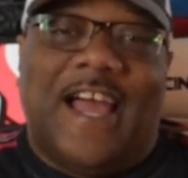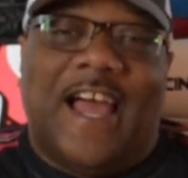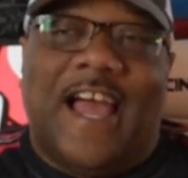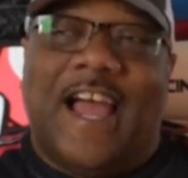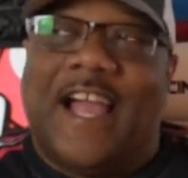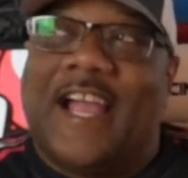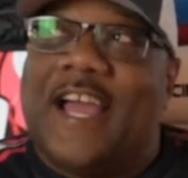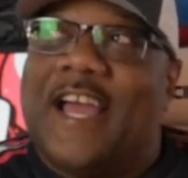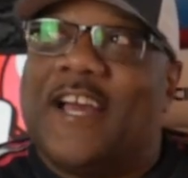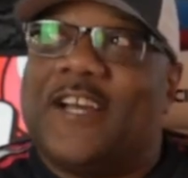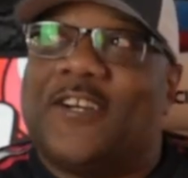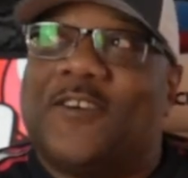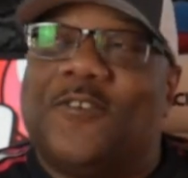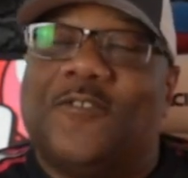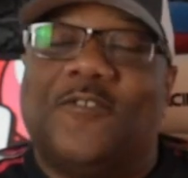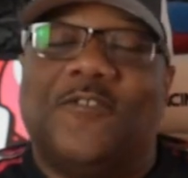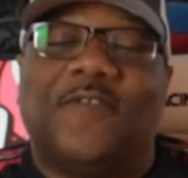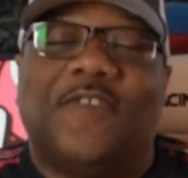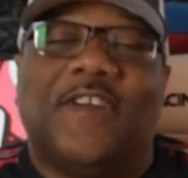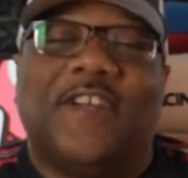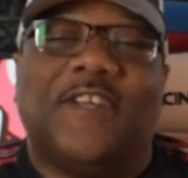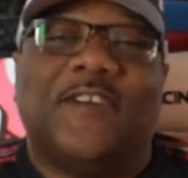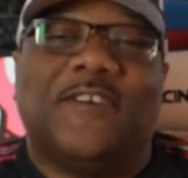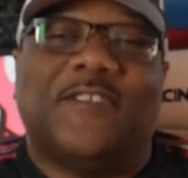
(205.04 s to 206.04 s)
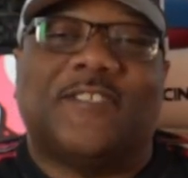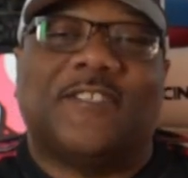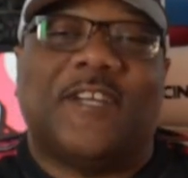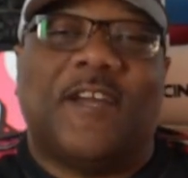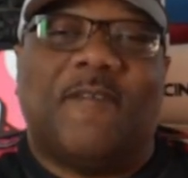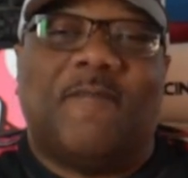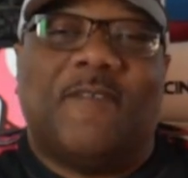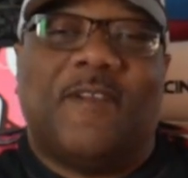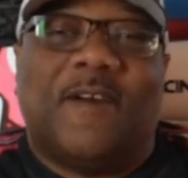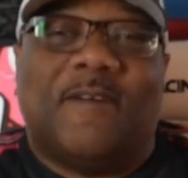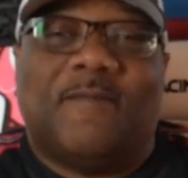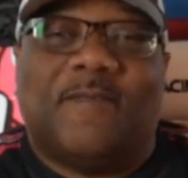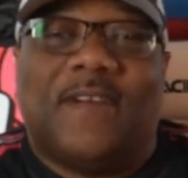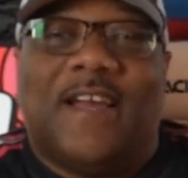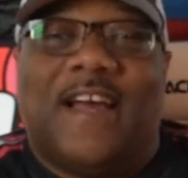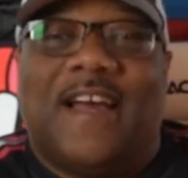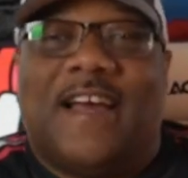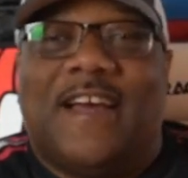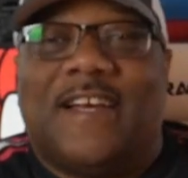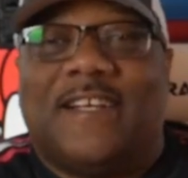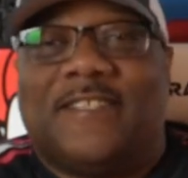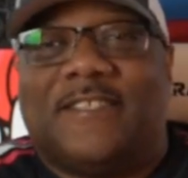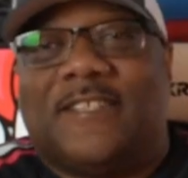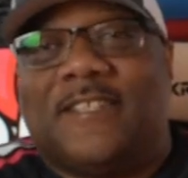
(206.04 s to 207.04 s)
I got cool videos coming up,
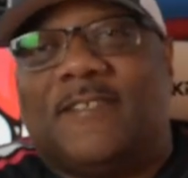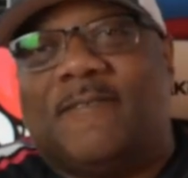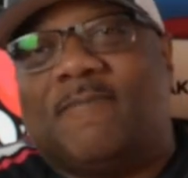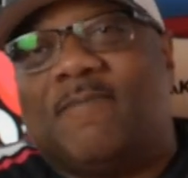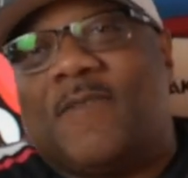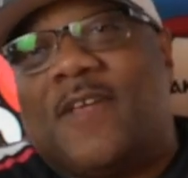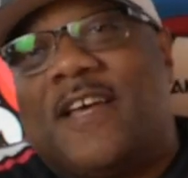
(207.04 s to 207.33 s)
guys.